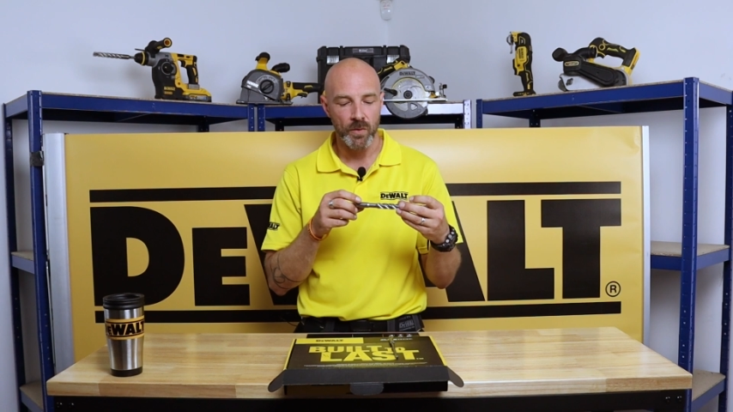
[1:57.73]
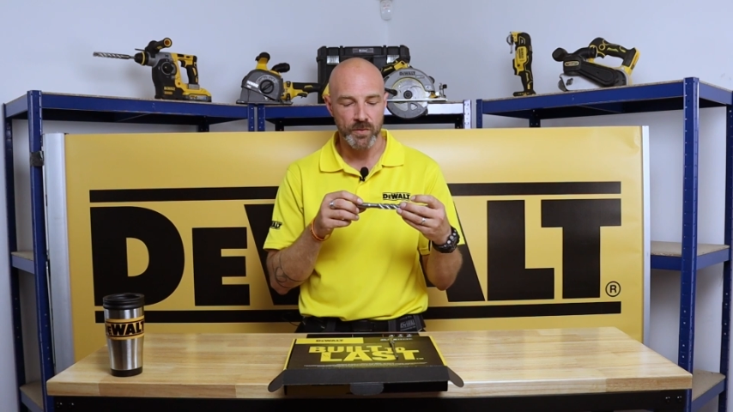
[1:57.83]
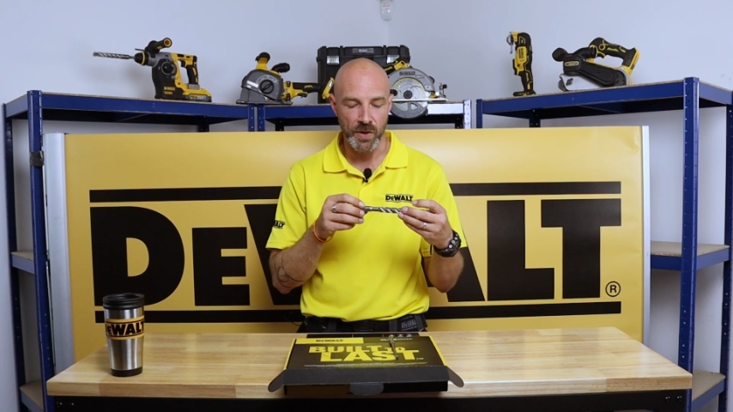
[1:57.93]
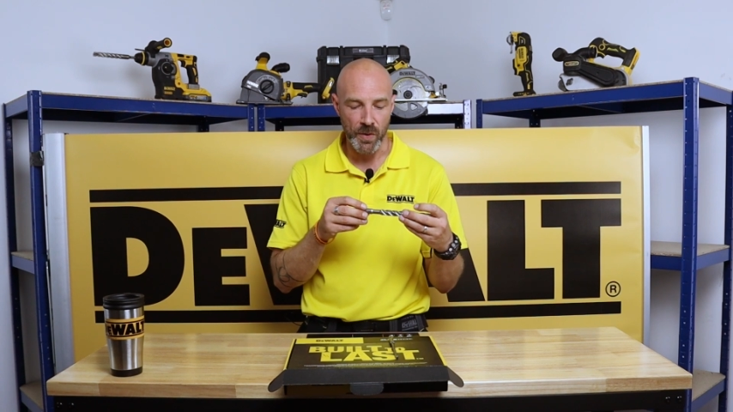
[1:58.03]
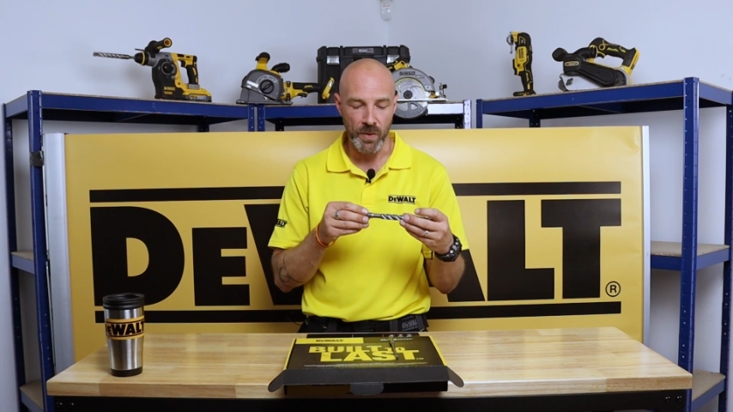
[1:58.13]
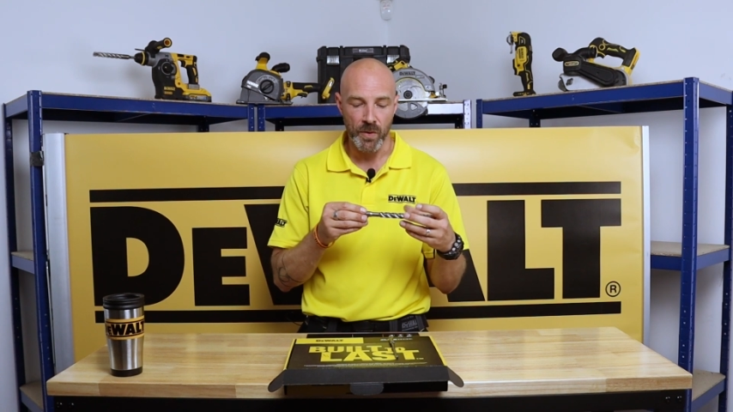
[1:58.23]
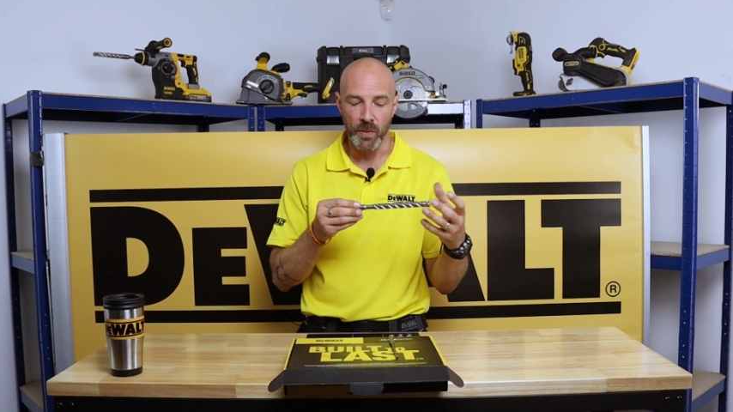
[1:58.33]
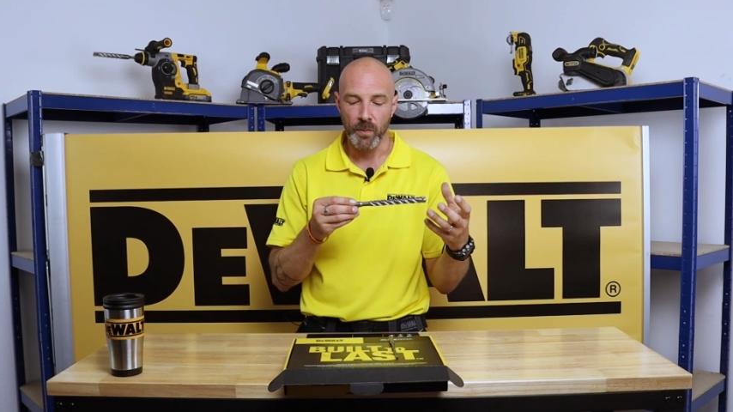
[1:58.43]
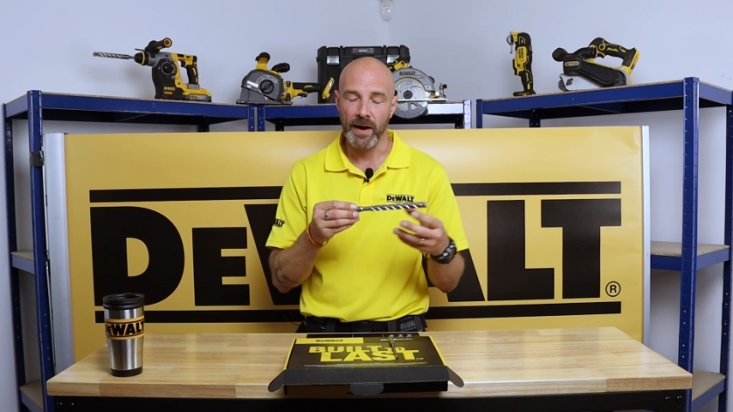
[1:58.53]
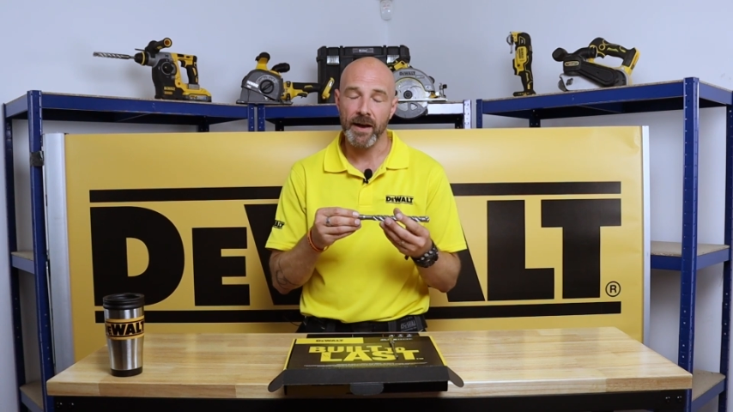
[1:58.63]
So
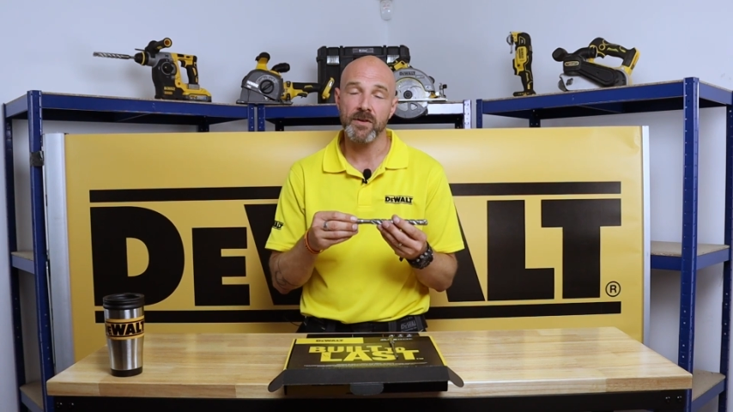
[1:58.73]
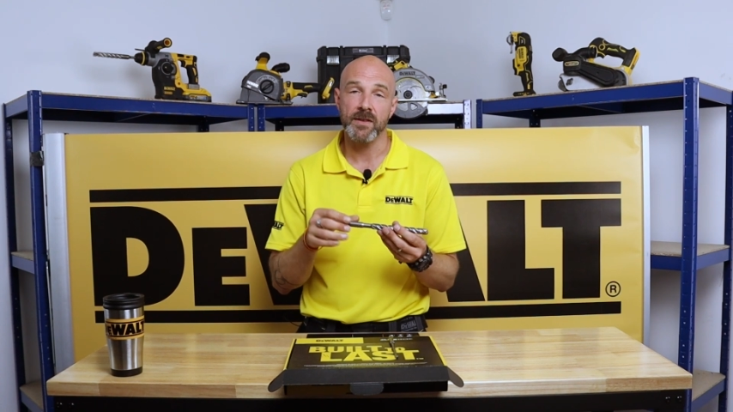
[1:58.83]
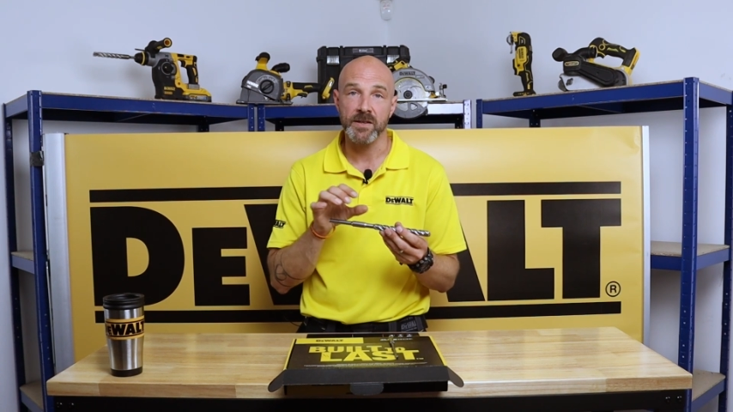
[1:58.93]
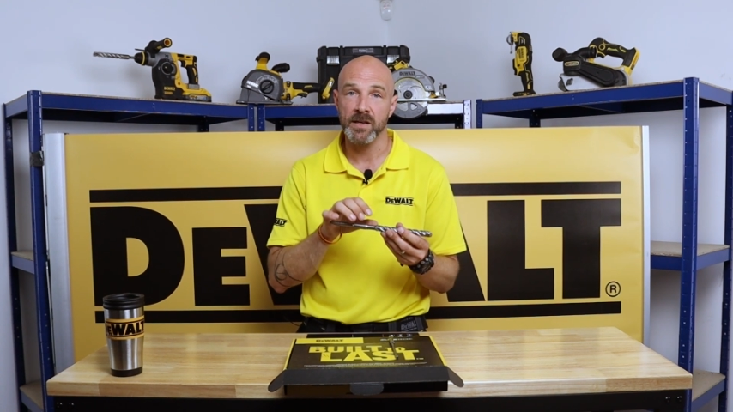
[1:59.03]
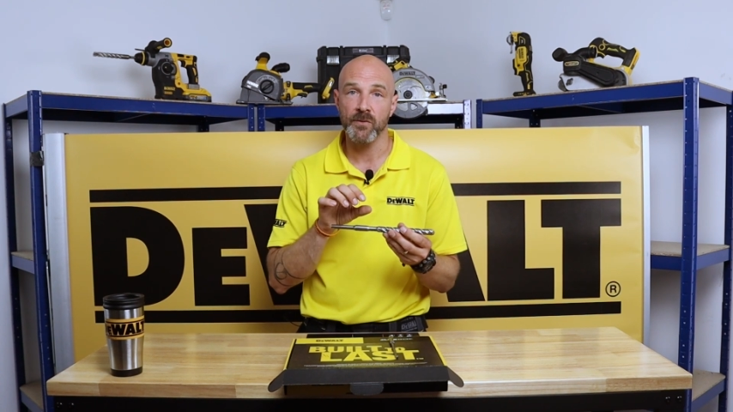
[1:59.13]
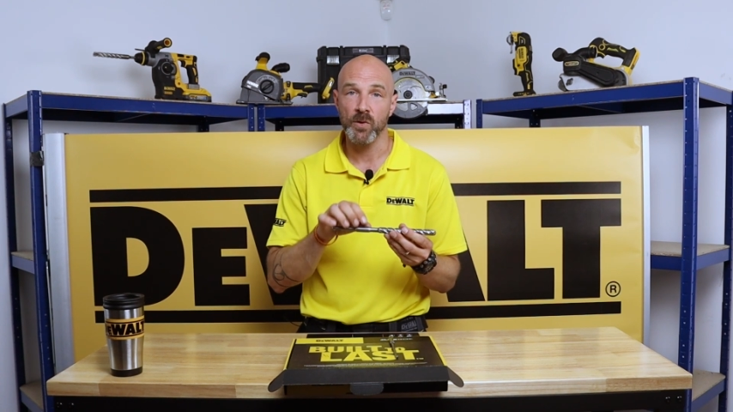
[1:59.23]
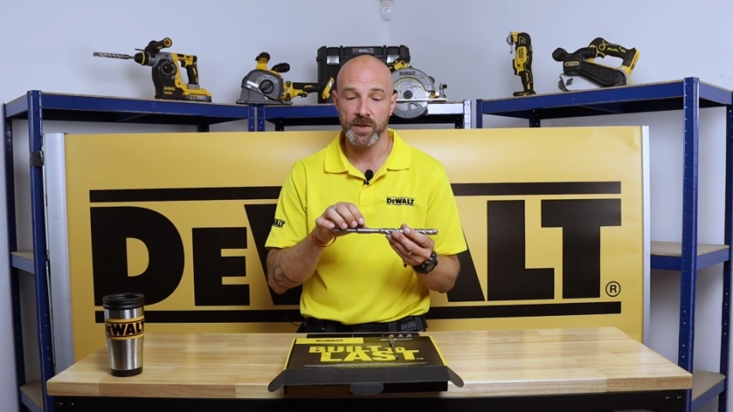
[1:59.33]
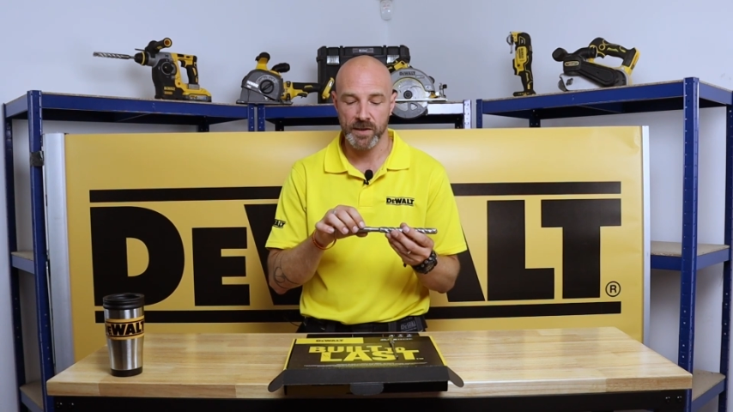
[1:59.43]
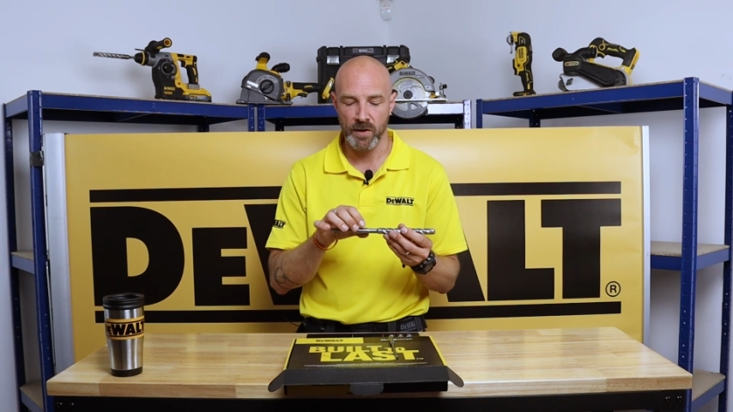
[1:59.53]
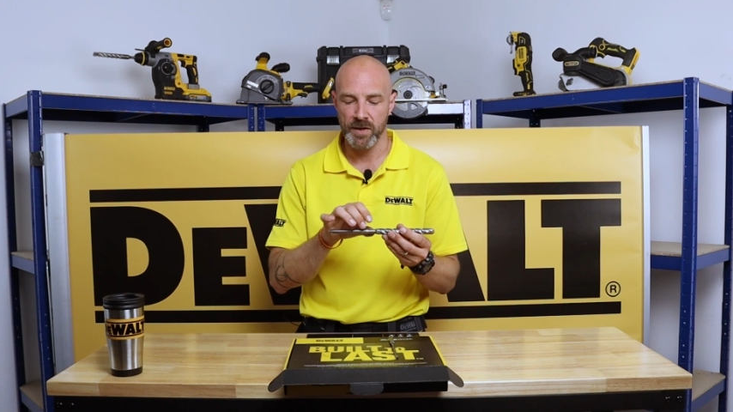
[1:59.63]
by having that tough core
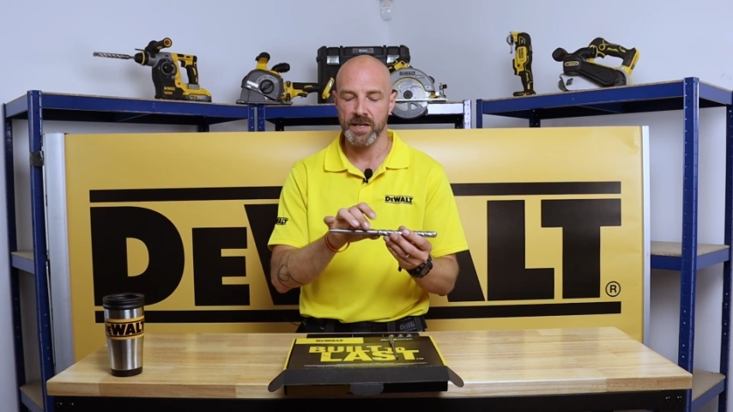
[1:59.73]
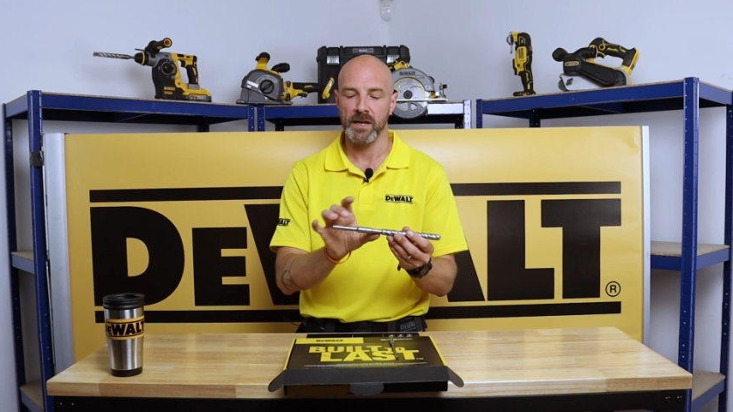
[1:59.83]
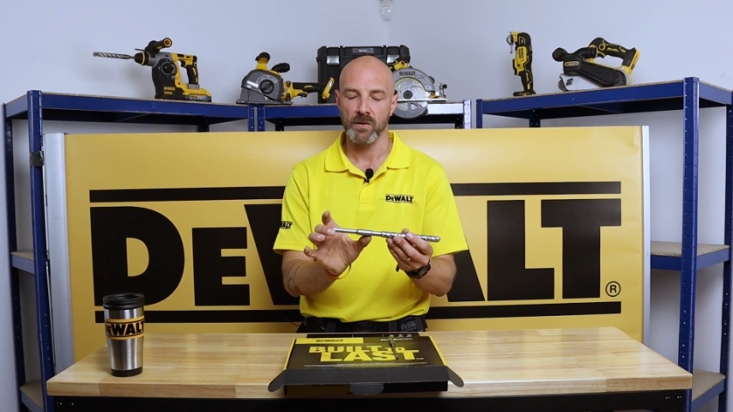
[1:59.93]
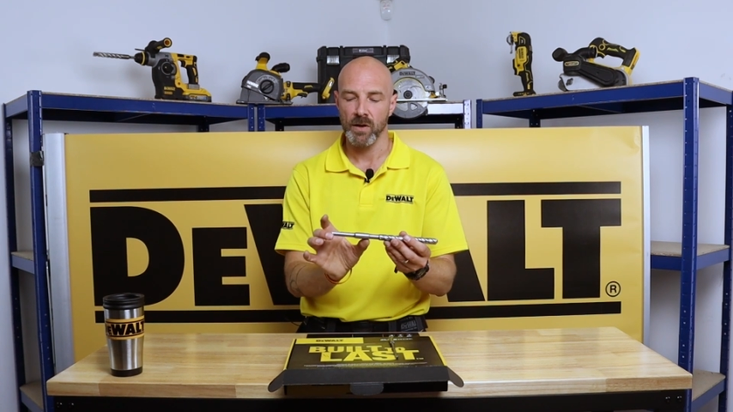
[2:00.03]
technology and